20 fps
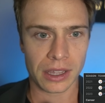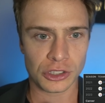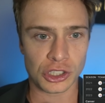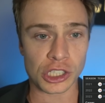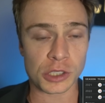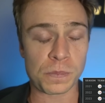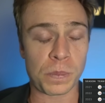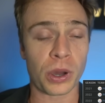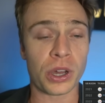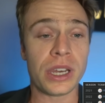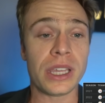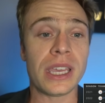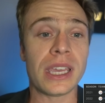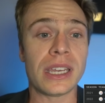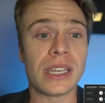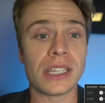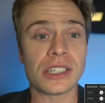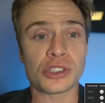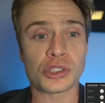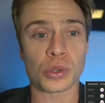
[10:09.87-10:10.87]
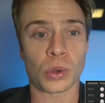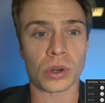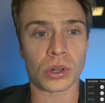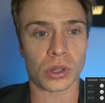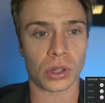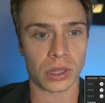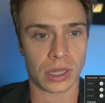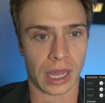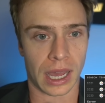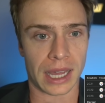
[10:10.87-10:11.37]
Just putting into
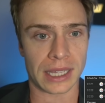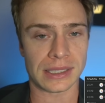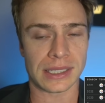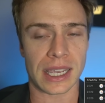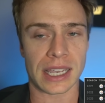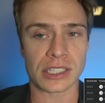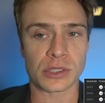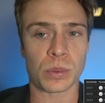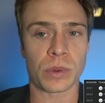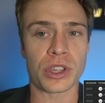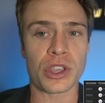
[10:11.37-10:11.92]
historical context